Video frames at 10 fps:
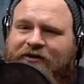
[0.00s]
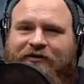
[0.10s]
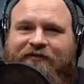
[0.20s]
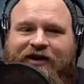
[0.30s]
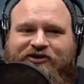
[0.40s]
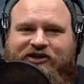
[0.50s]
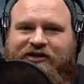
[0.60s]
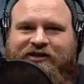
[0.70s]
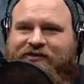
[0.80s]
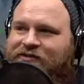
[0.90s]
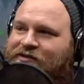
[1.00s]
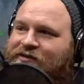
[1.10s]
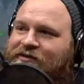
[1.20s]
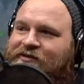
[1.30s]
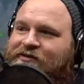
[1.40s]
had chitlins,
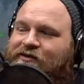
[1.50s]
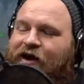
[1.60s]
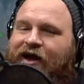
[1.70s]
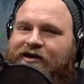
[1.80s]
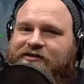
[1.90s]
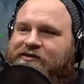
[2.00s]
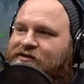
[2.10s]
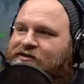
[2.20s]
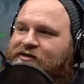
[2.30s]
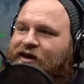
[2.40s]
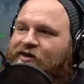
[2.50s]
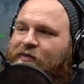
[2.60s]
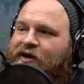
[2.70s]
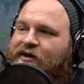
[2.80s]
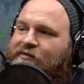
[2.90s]
so haggis doesn't scare
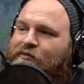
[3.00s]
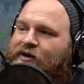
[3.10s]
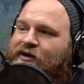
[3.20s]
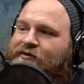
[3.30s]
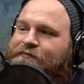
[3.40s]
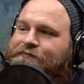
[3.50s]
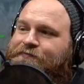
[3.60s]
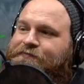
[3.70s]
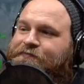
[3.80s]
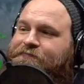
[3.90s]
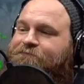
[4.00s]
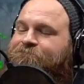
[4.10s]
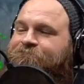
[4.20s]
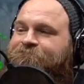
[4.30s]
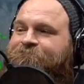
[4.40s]
me, but
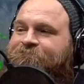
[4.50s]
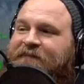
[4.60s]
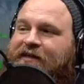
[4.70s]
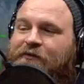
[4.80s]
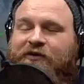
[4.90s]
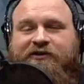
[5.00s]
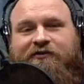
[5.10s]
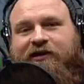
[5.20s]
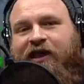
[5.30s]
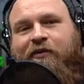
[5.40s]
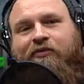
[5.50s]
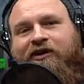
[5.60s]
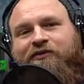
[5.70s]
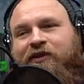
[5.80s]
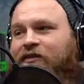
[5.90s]
I wasn't really that
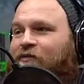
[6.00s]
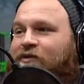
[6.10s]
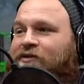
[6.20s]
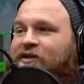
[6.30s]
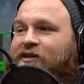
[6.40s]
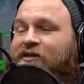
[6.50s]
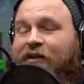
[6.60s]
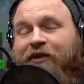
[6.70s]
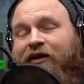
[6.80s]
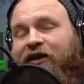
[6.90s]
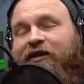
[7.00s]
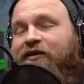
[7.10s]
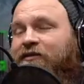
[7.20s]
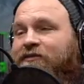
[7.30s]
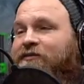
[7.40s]
impressed with chitlins. I mean, I'll eat
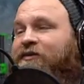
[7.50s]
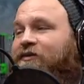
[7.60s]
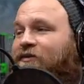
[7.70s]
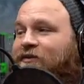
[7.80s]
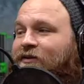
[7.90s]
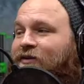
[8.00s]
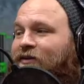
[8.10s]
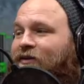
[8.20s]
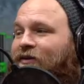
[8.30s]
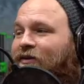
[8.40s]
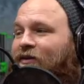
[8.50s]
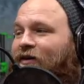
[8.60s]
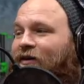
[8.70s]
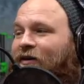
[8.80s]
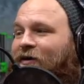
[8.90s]
it.
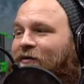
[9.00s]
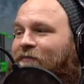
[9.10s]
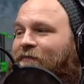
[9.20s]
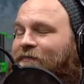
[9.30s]
But